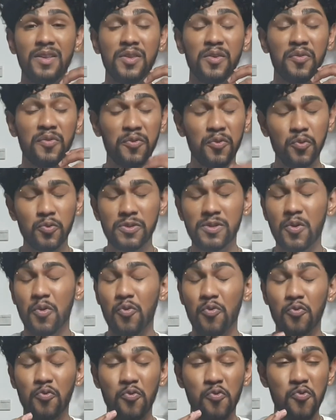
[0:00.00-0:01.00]
the fruit
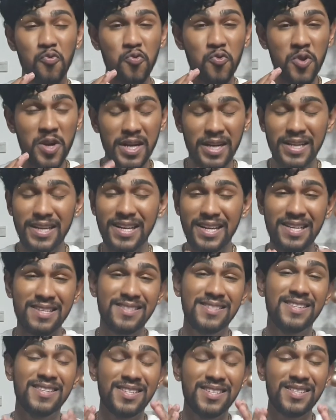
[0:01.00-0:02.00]
really
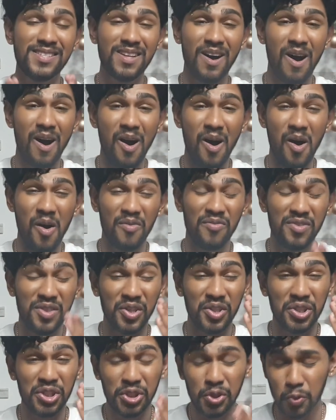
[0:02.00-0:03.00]
is the star of
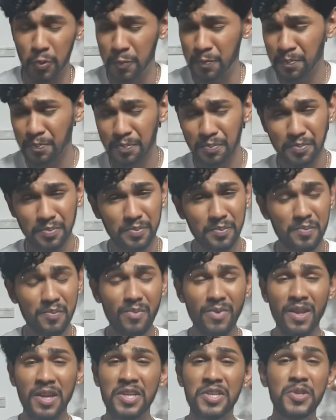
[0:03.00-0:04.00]
the show
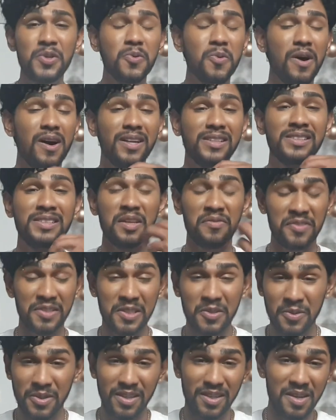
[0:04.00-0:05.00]
you are
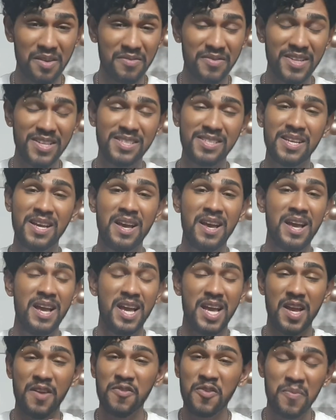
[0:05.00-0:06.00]
definitely going to love this
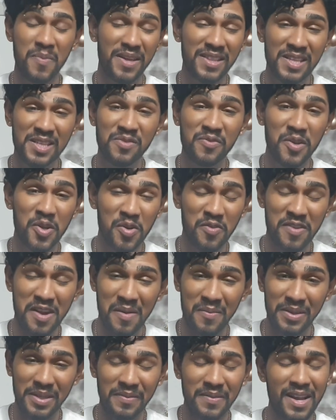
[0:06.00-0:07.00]
if you make this for your
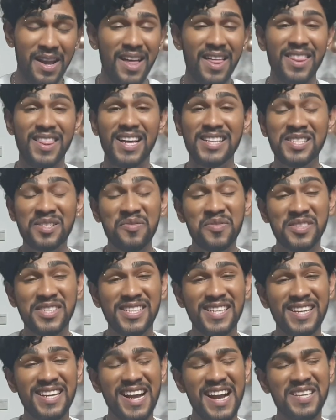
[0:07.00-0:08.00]
family. That's it for
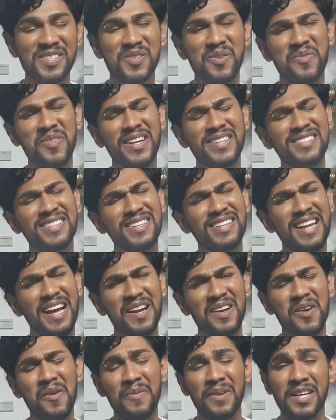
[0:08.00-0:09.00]
today, guys. Don't forget to
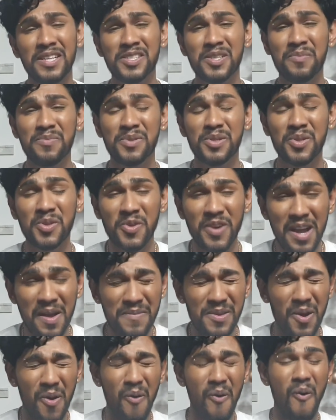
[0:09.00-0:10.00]
like, comment, and
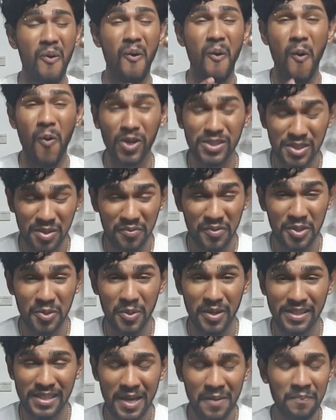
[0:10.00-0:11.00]
subscribe. You're awesome for
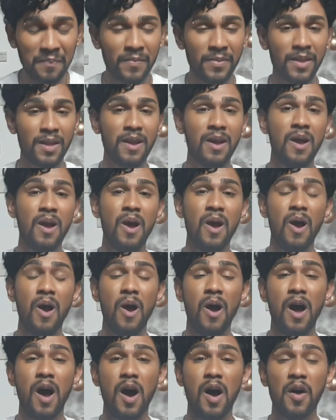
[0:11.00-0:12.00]
doing that.
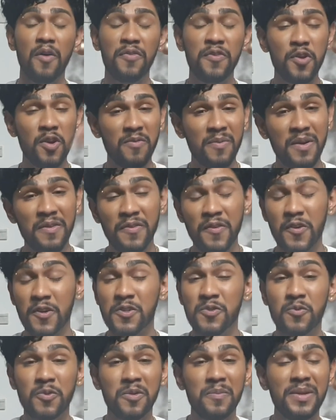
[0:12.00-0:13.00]
A few of my
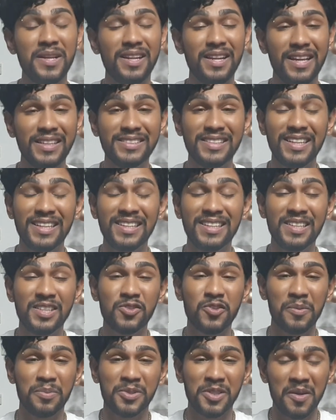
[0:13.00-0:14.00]
favorites will be linked in the
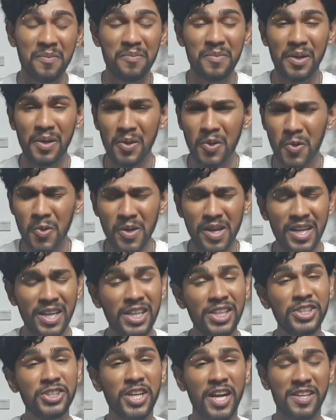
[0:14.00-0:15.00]
description below.
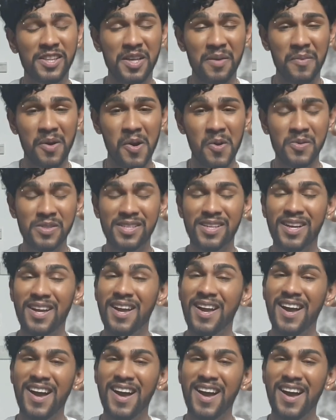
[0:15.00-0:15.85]
Check them out.